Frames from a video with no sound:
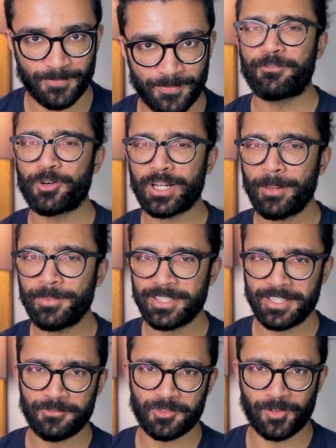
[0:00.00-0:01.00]
And for a couple
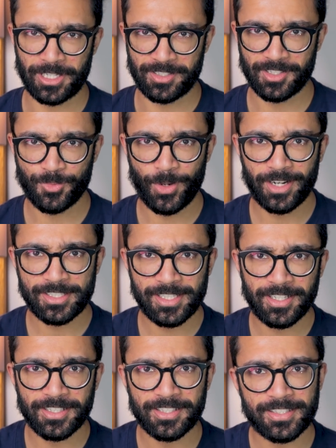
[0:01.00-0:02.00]
of different reasons, we're
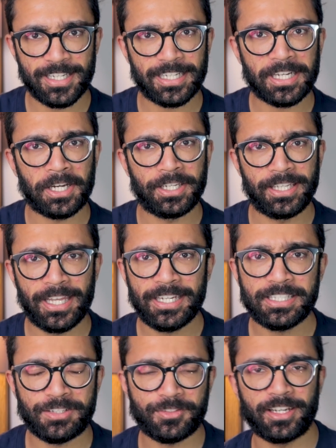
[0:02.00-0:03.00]
actually going to stick a
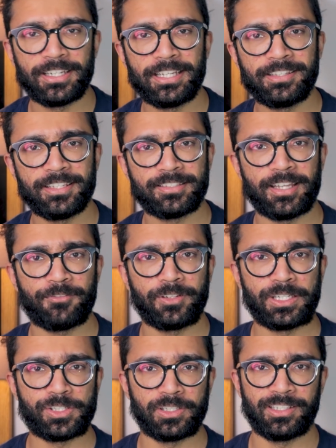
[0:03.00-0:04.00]
negative sign in this
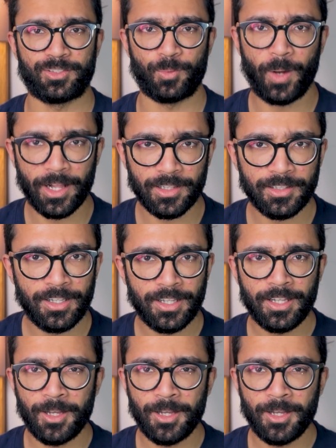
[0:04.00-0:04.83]
definition as well.